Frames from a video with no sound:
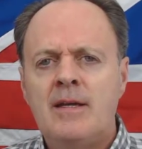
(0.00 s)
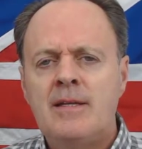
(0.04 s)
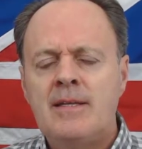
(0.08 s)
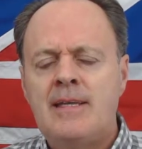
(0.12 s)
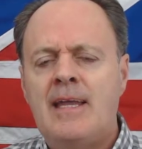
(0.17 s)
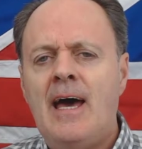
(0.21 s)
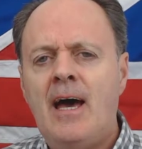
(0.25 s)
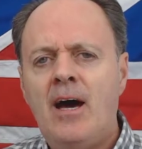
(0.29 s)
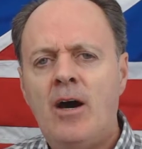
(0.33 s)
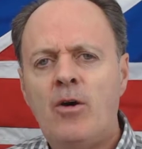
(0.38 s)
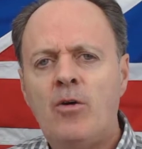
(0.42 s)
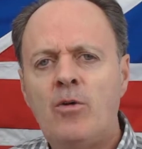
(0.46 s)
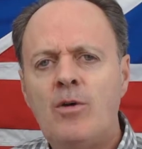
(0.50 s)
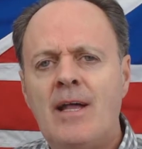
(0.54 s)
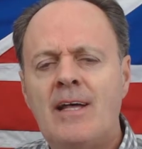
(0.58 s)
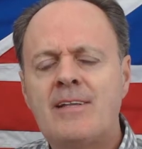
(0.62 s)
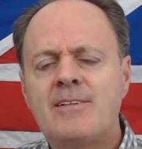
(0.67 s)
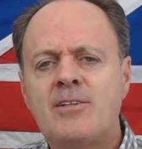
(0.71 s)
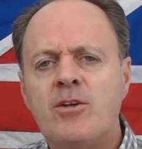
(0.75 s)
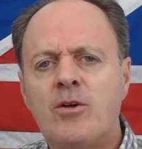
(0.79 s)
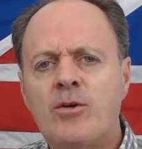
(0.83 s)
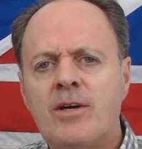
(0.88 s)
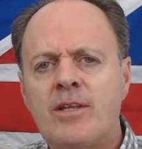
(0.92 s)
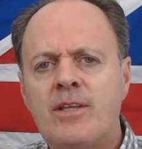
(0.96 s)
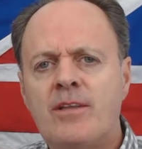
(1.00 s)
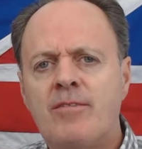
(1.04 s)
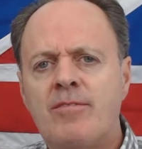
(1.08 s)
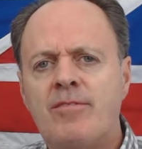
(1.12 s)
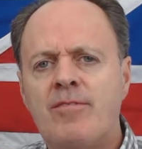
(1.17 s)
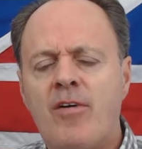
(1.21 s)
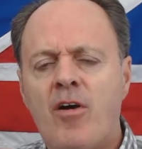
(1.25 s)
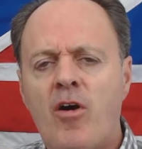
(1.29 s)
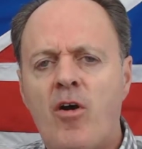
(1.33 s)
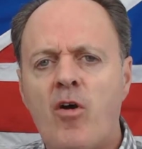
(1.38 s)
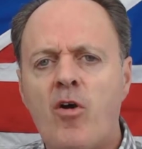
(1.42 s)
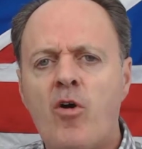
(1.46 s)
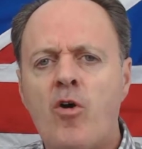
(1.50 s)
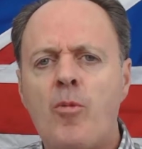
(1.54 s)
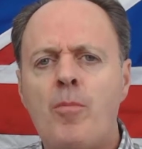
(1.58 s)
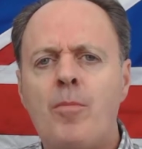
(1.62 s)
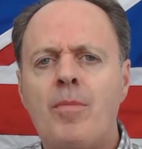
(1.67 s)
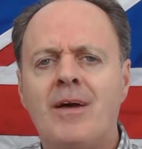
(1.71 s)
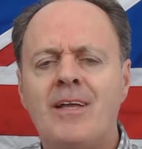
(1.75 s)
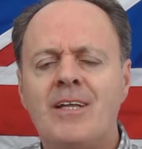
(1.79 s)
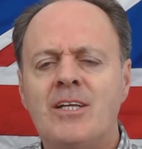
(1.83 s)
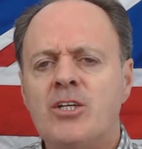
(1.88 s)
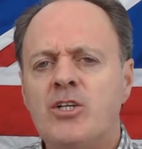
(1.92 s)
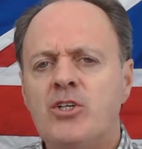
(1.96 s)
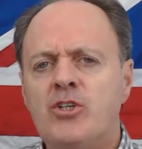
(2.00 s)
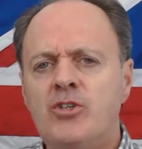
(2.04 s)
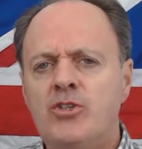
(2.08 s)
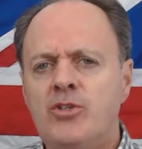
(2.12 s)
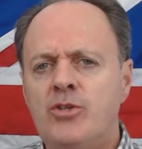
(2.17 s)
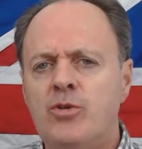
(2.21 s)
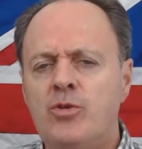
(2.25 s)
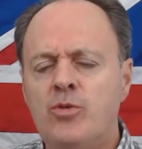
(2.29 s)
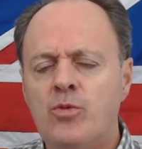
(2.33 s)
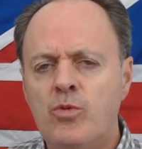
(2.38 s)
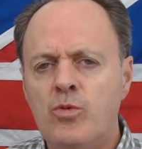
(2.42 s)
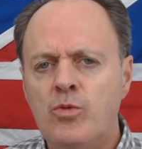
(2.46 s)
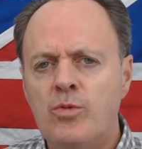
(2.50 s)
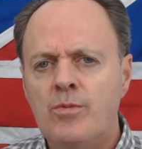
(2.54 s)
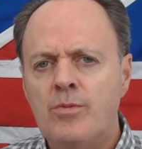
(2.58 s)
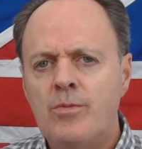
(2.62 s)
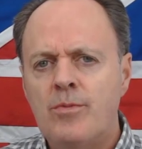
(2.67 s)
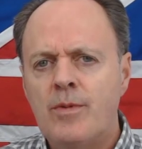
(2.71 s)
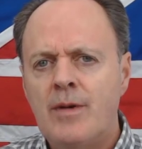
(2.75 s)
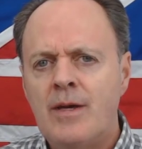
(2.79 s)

Now let's look at the verb do.